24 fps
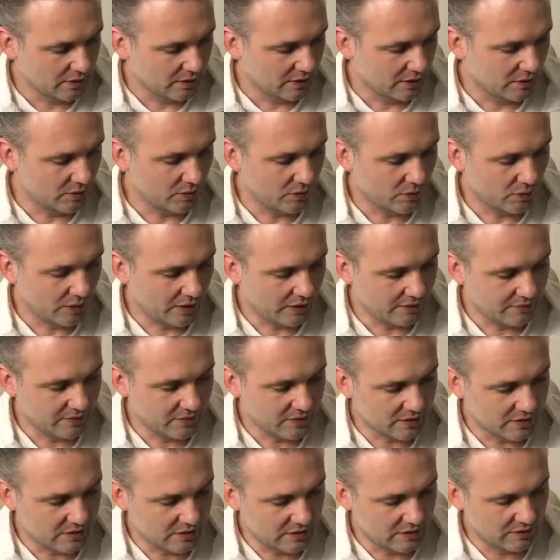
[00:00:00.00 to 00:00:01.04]
you know, have
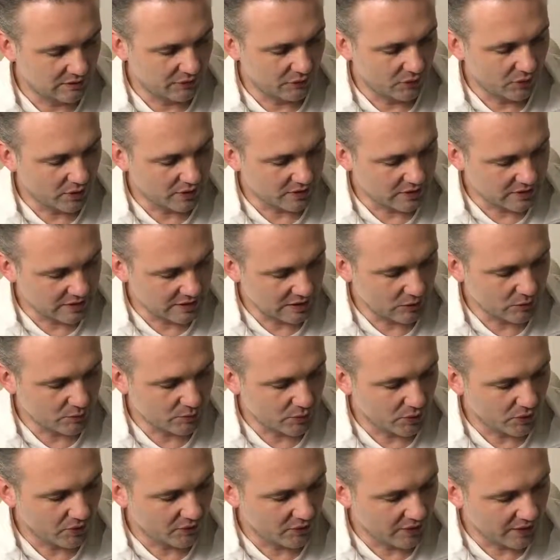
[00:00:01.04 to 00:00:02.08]
this default sound
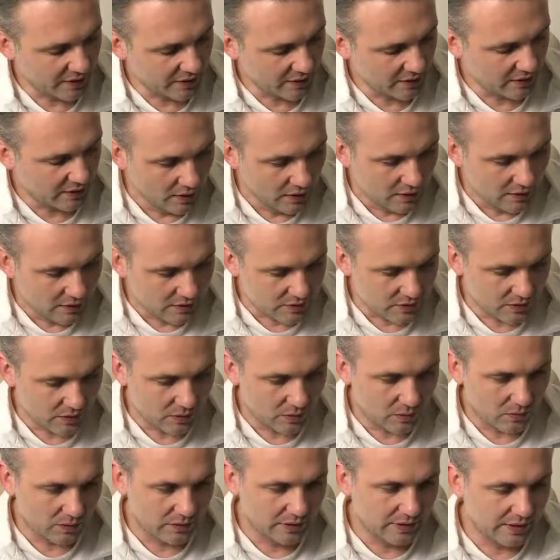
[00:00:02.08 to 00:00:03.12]
profile.
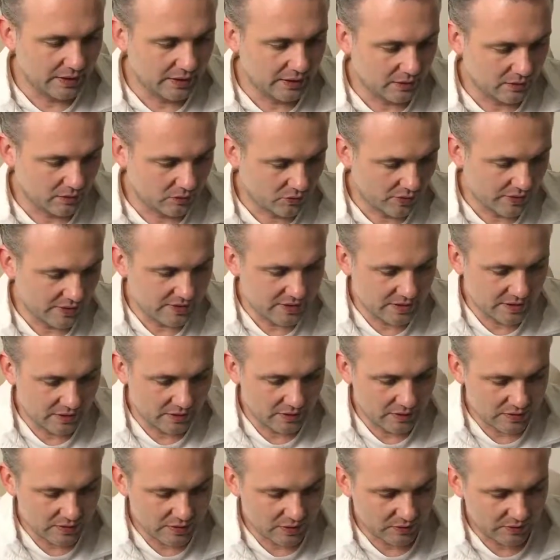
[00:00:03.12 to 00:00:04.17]
So yeah, great
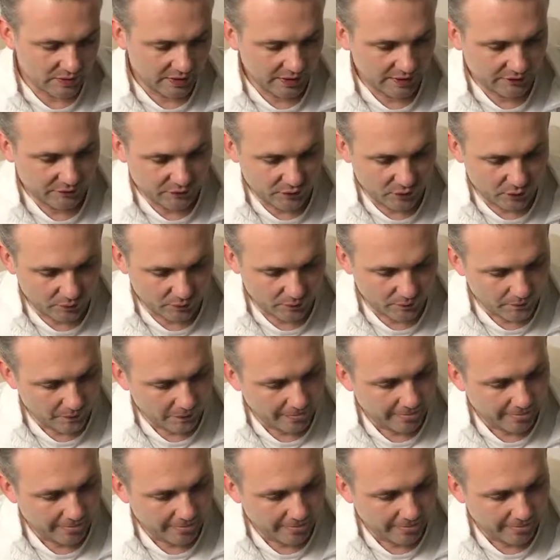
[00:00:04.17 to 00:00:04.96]
sounding headphone.